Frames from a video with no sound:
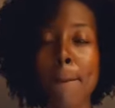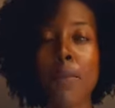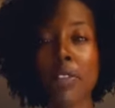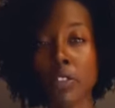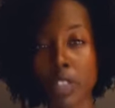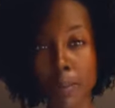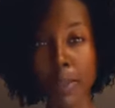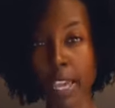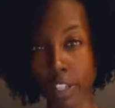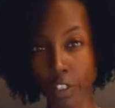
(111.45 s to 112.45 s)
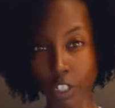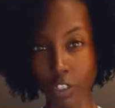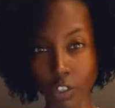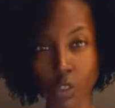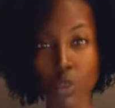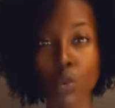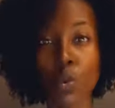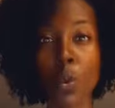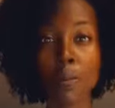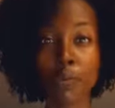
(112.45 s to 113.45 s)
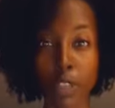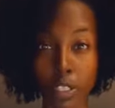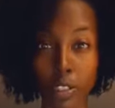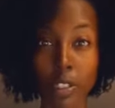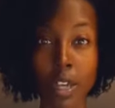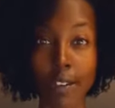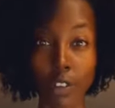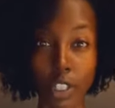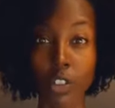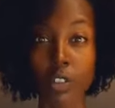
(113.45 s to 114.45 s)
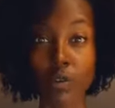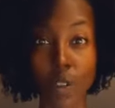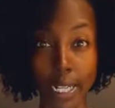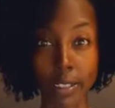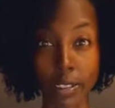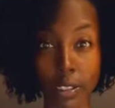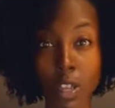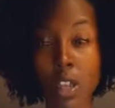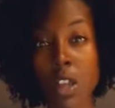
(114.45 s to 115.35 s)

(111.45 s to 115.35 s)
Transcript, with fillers: But there's implications to this conversation of race.